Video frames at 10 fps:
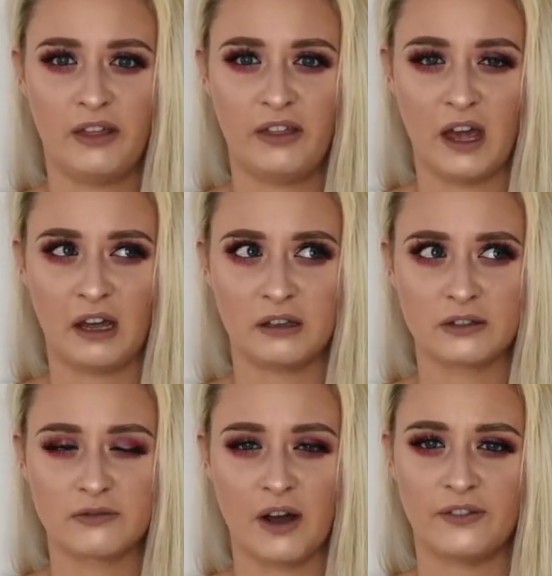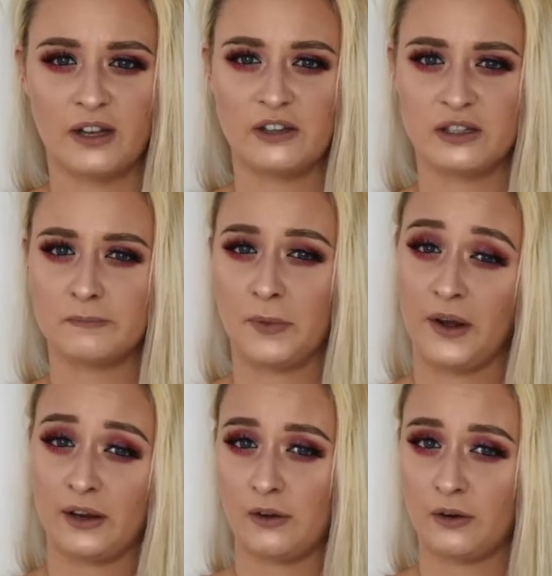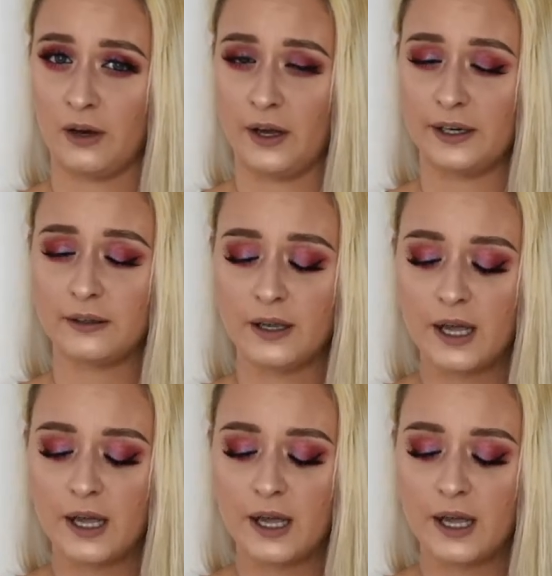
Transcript: things rather than just buying it online.